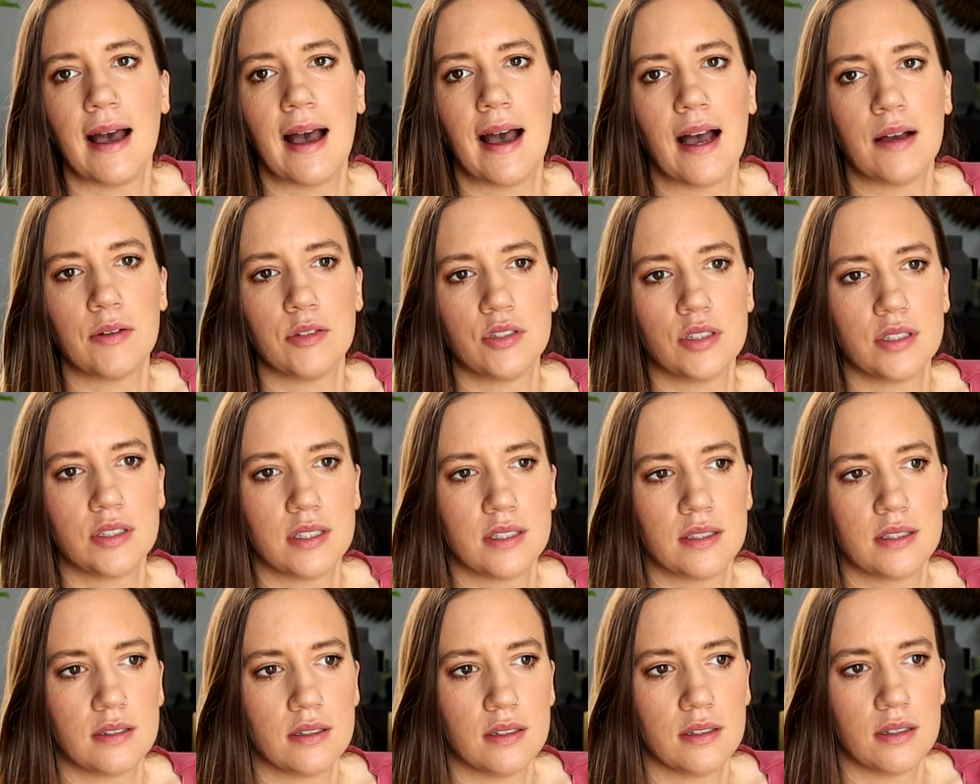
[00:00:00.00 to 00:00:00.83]
I'm
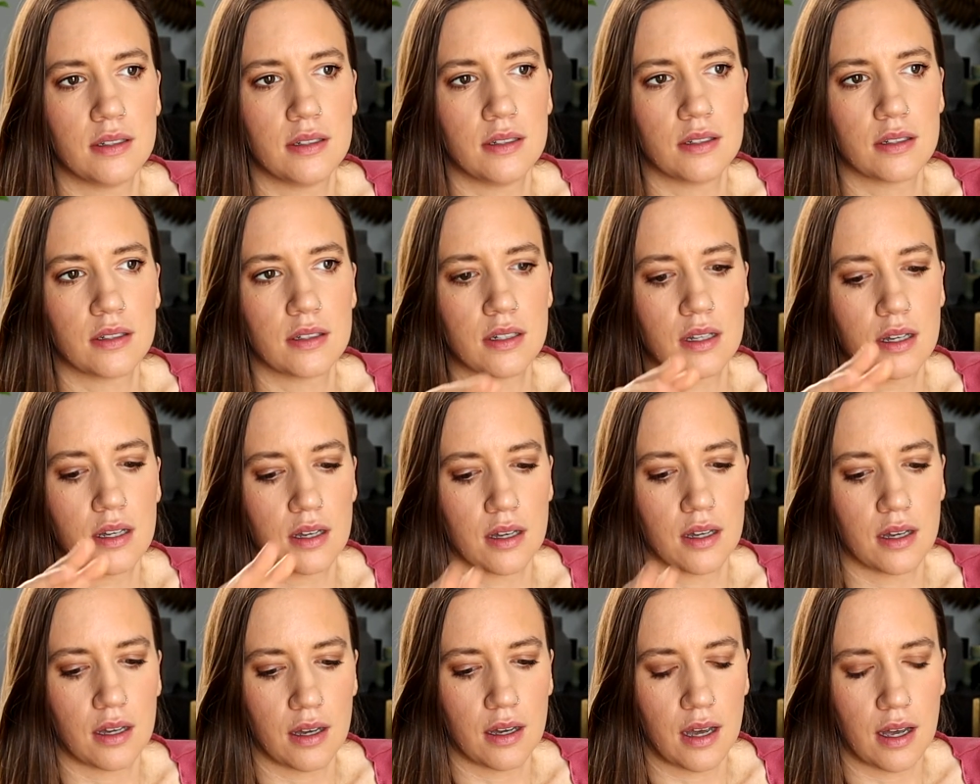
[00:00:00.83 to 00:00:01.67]
just
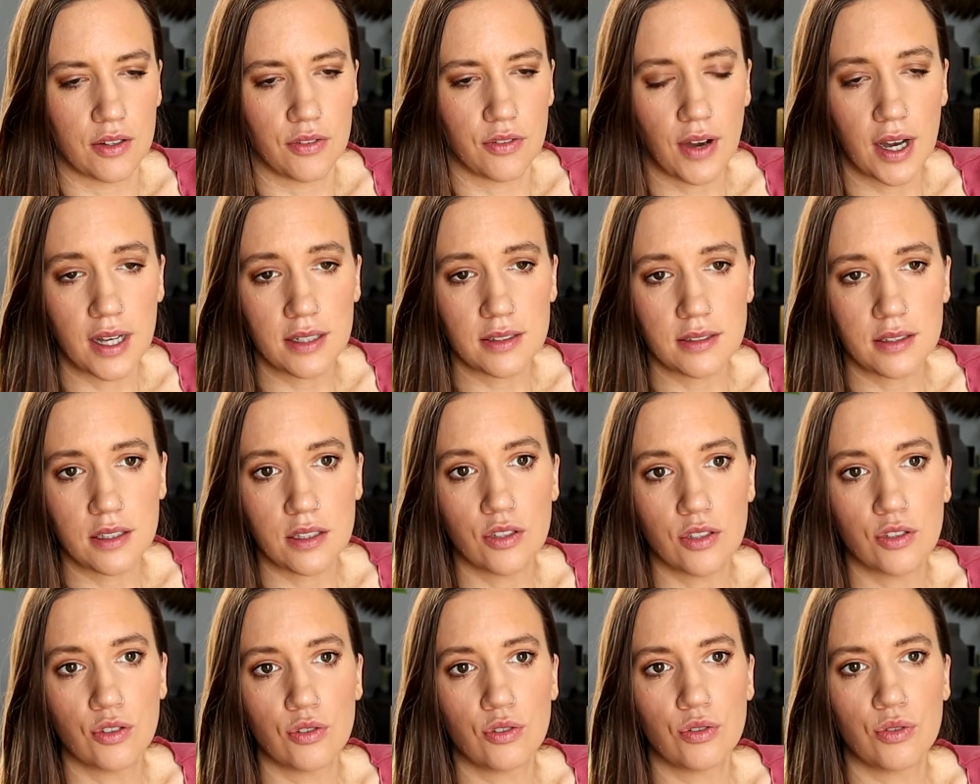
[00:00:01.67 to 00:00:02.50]
advising
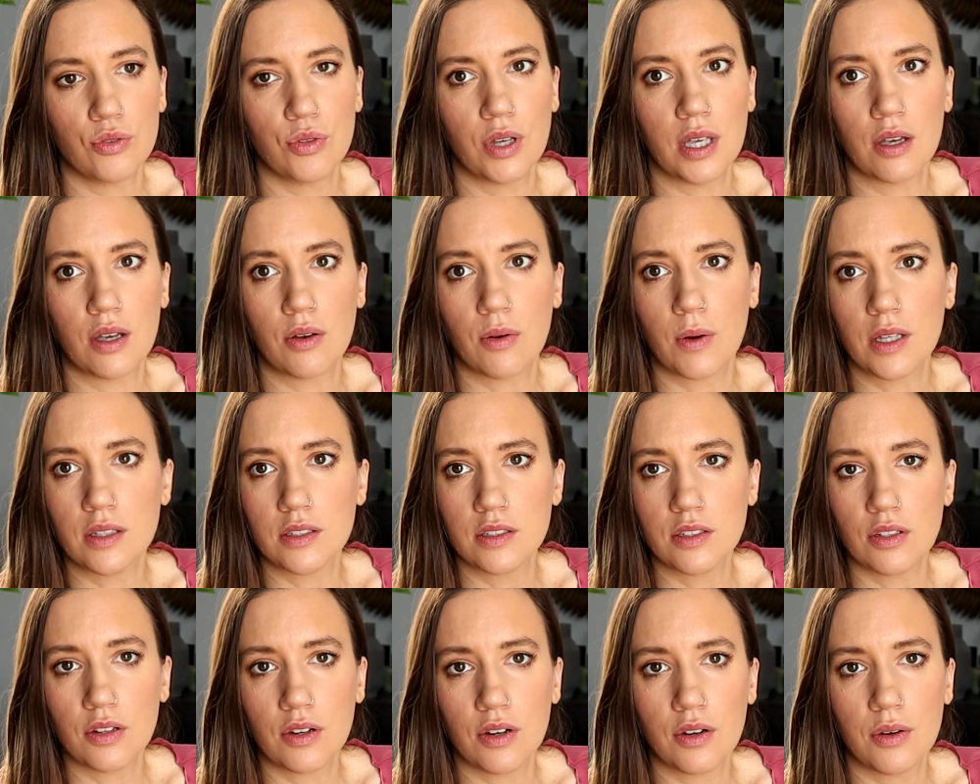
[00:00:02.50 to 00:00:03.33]
you to
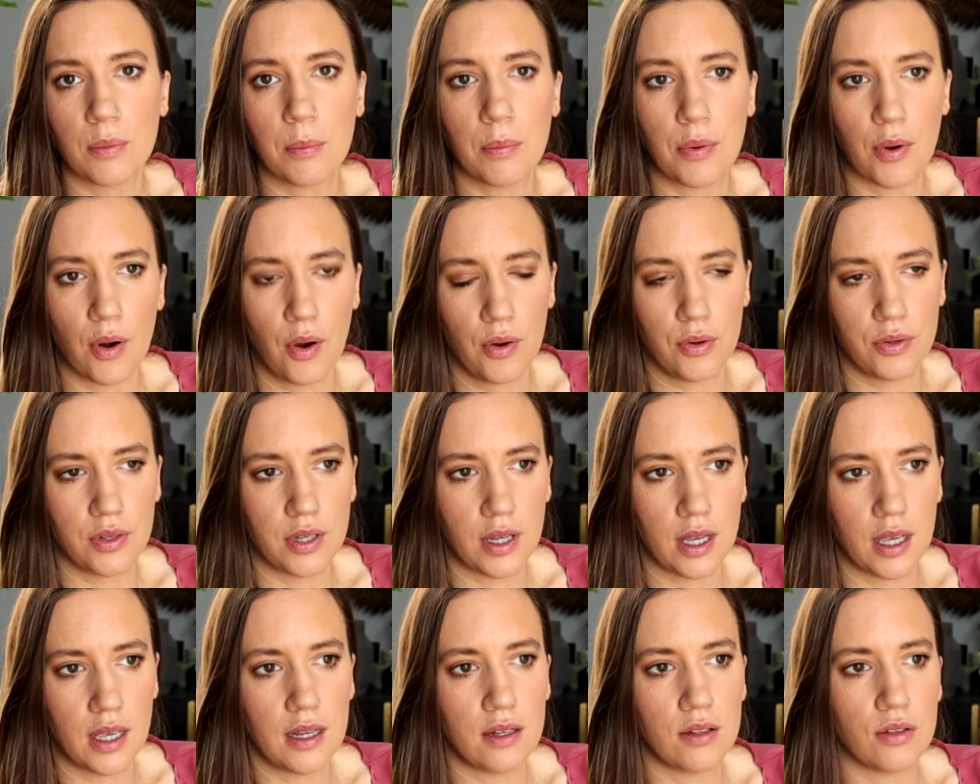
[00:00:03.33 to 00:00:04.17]
increase your
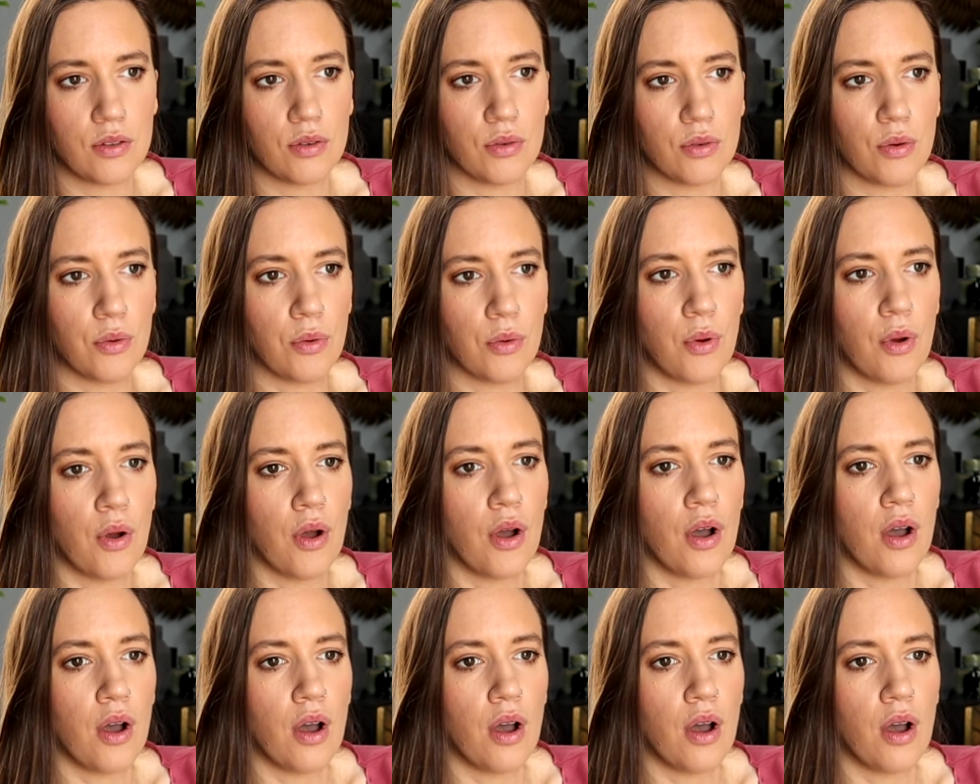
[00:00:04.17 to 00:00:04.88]
protein to